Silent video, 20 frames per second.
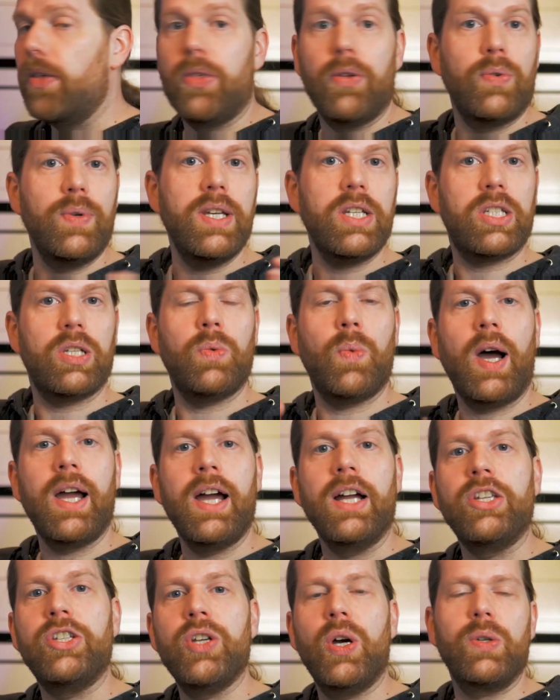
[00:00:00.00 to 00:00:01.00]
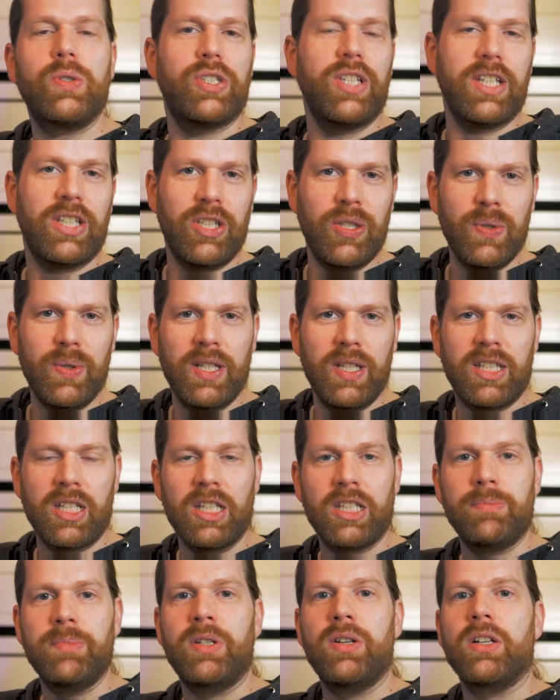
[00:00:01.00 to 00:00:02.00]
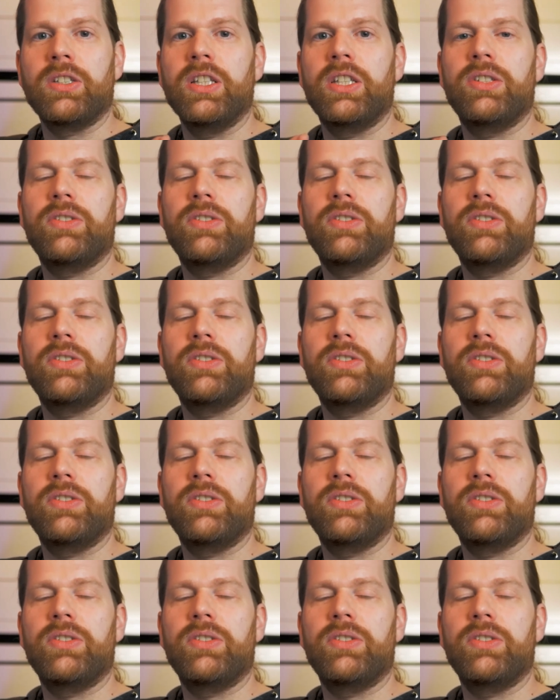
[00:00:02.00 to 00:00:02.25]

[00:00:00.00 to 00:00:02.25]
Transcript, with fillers: The reason why I chose this unit is because